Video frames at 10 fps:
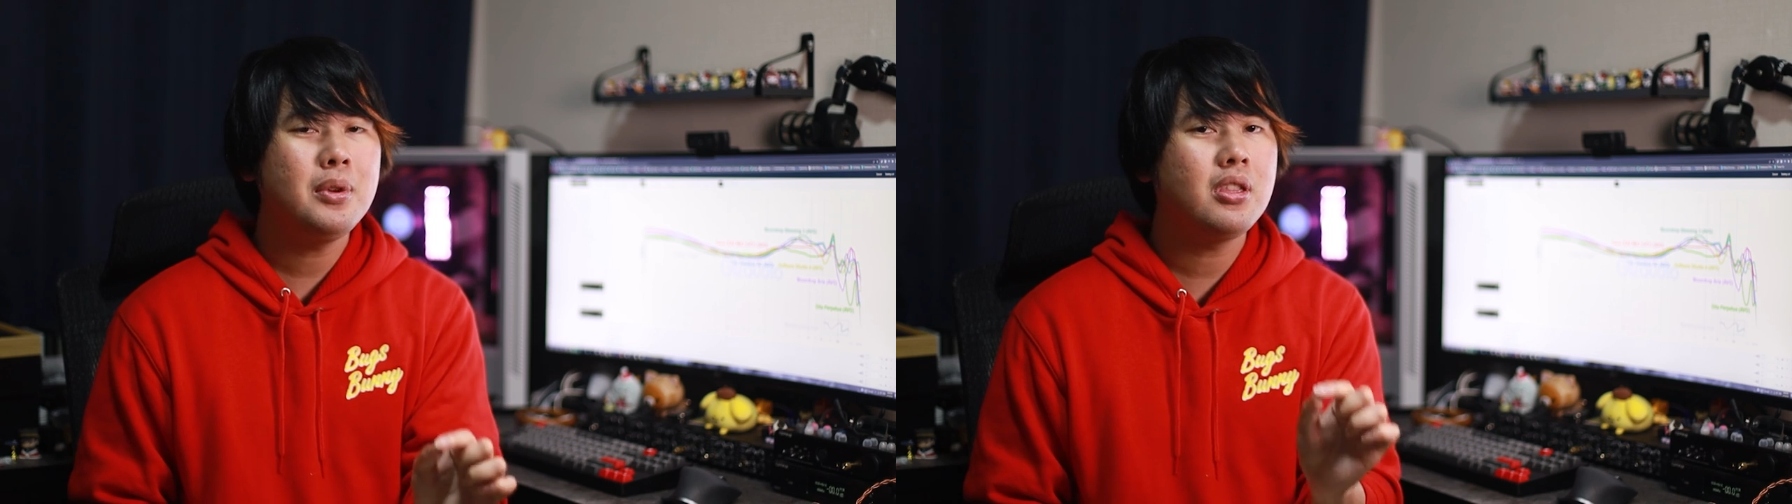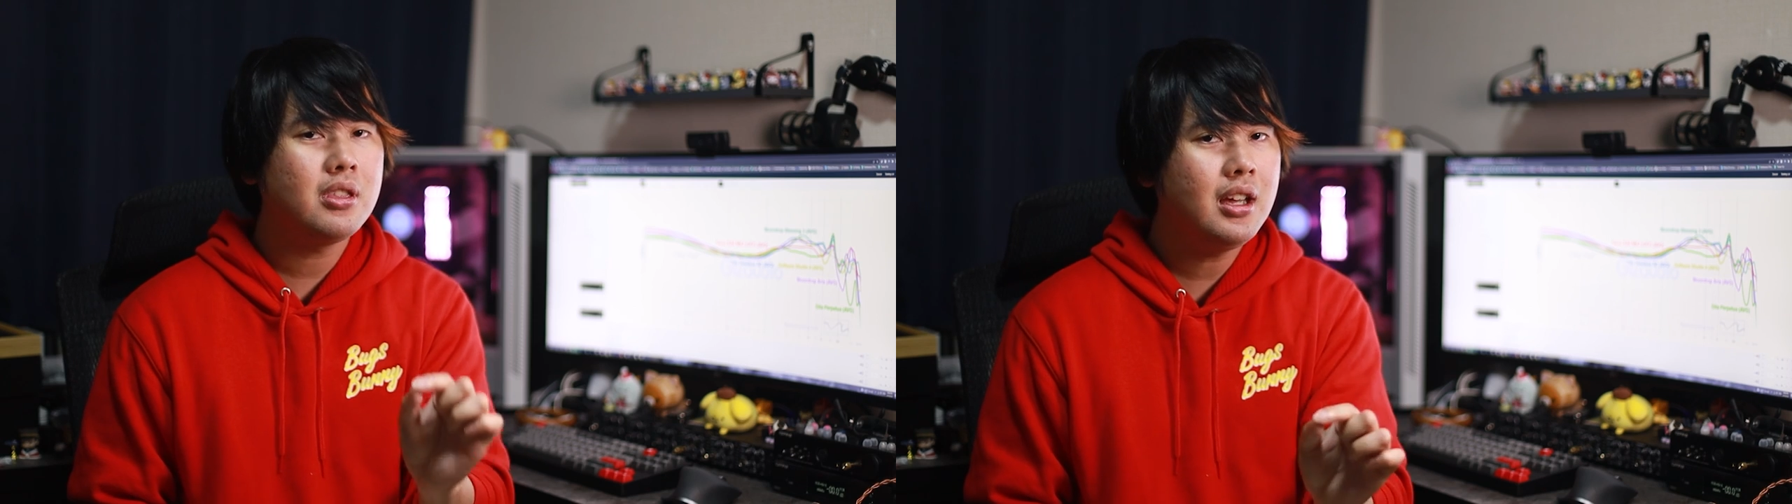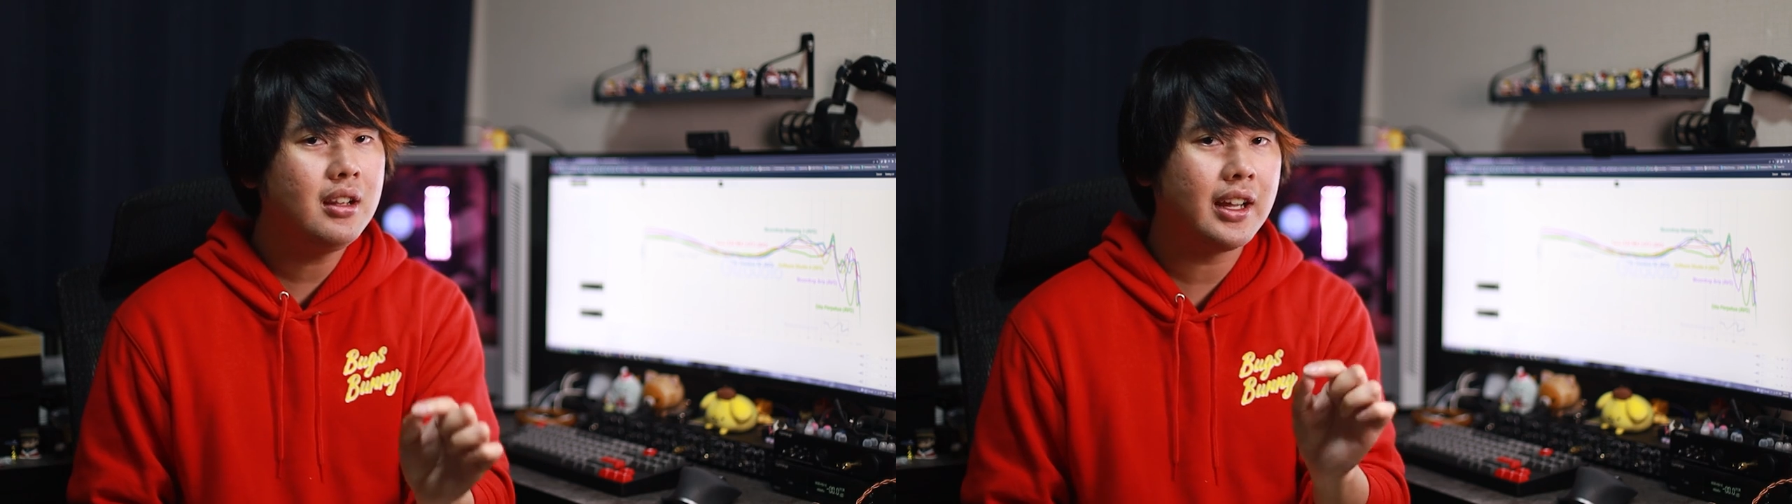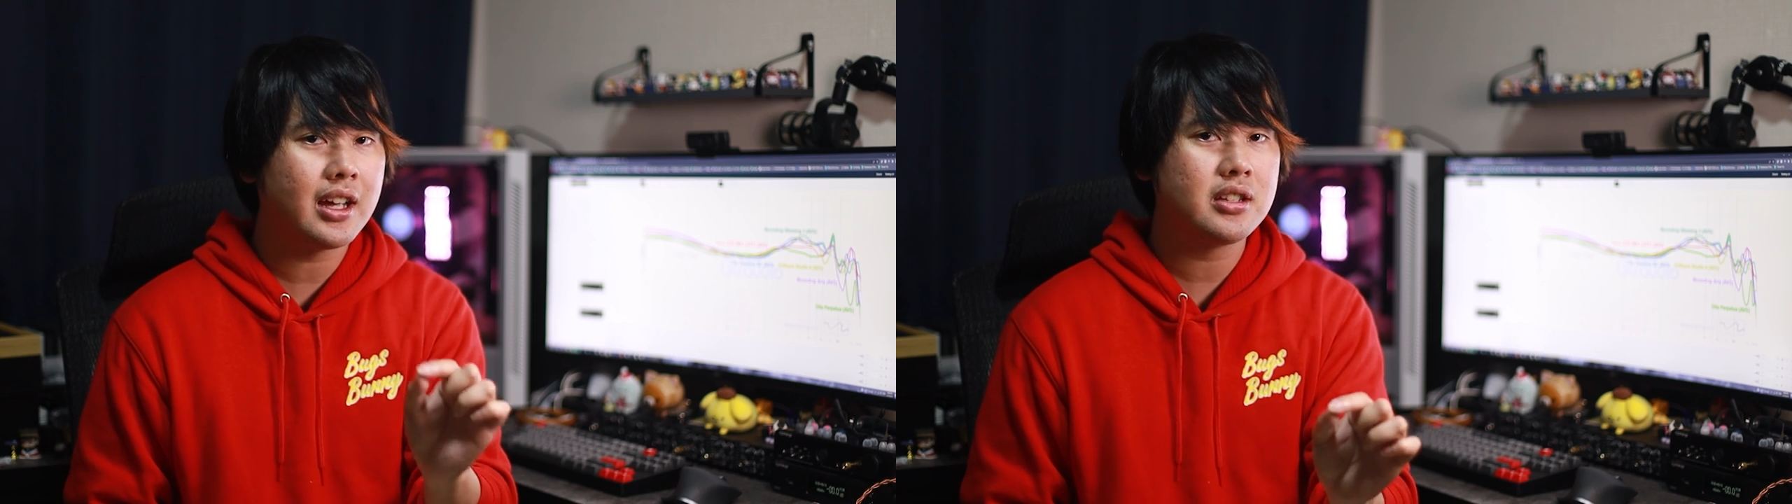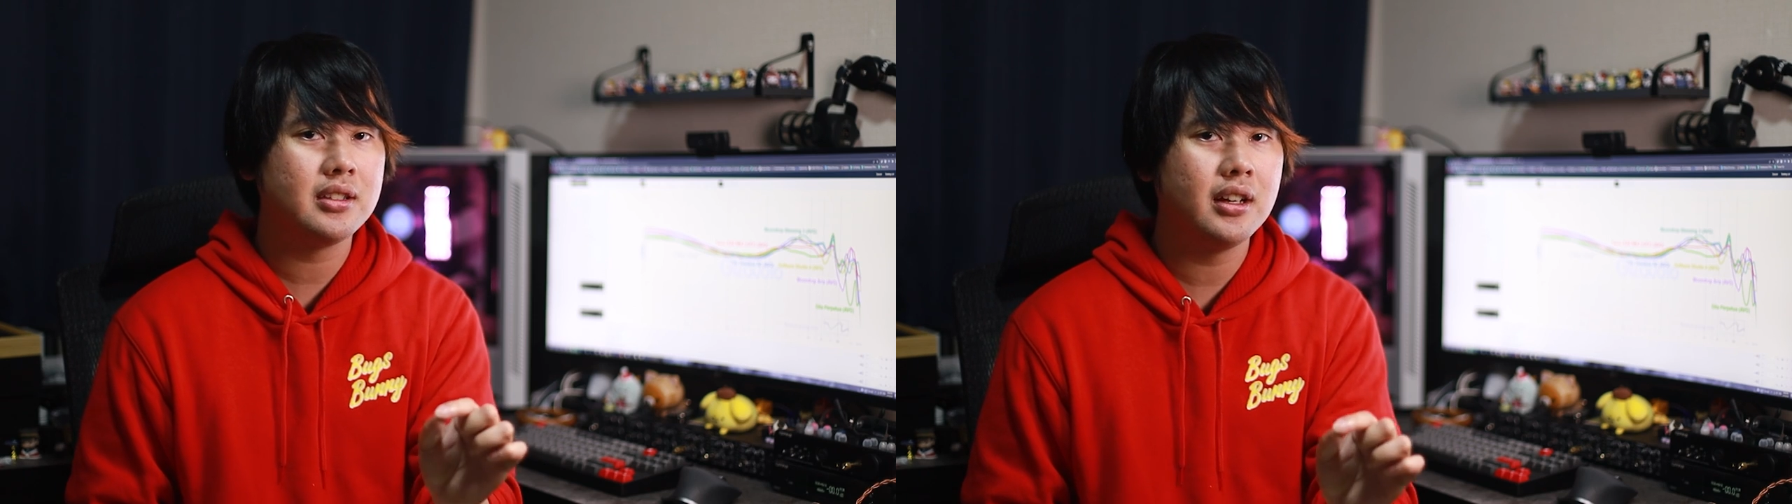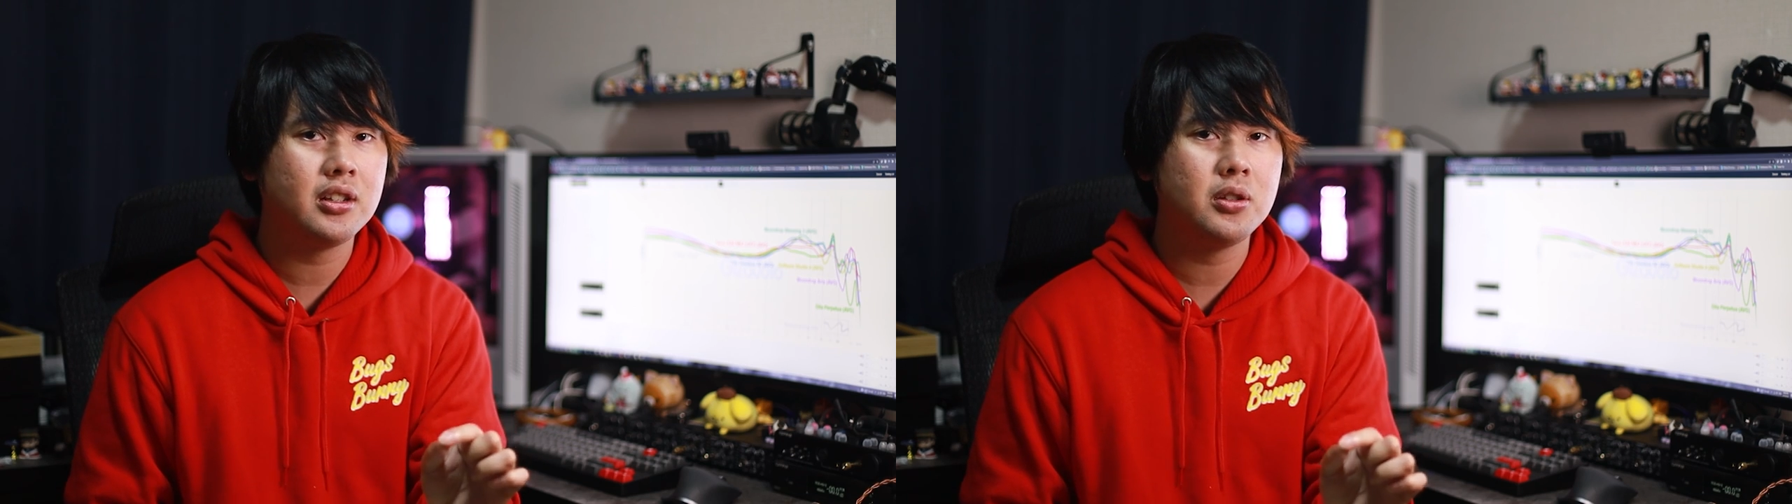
bit thin, like I said,